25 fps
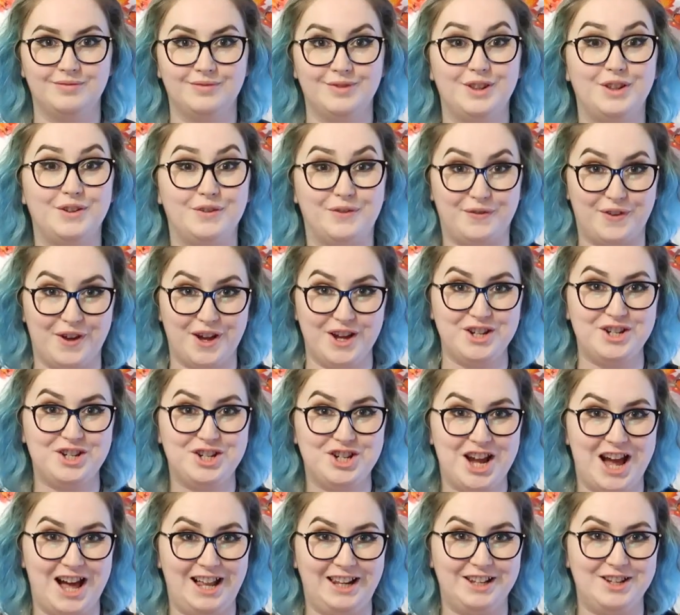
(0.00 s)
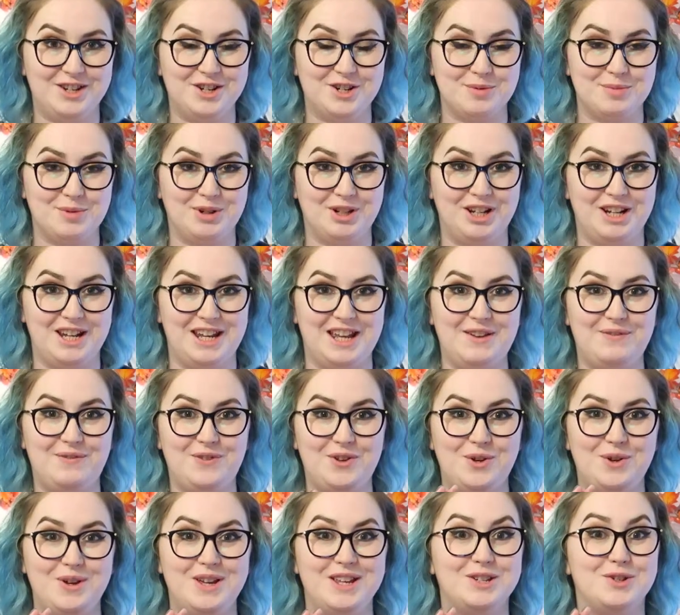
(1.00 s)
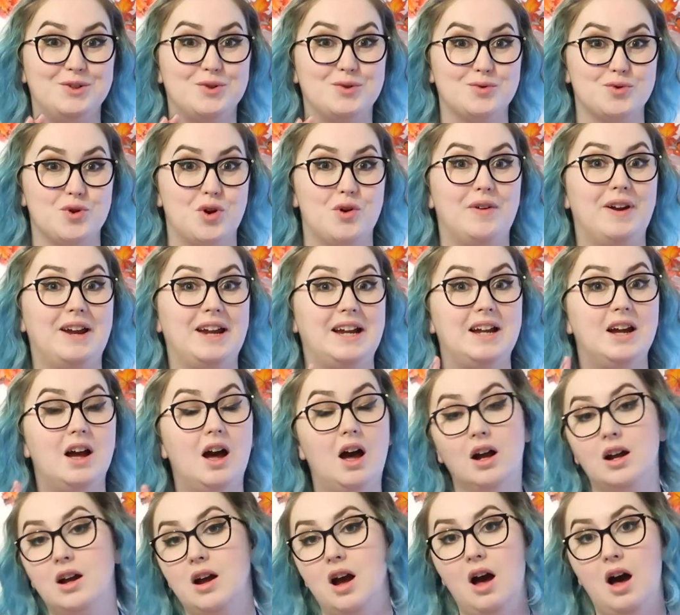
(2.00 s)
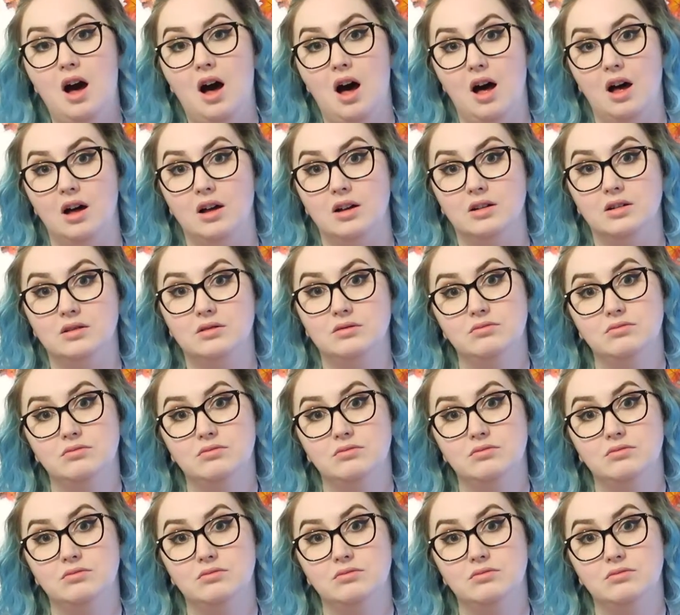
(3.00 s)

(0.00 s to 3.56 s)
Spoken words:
The first challenge I'm going to give you is drawing a car.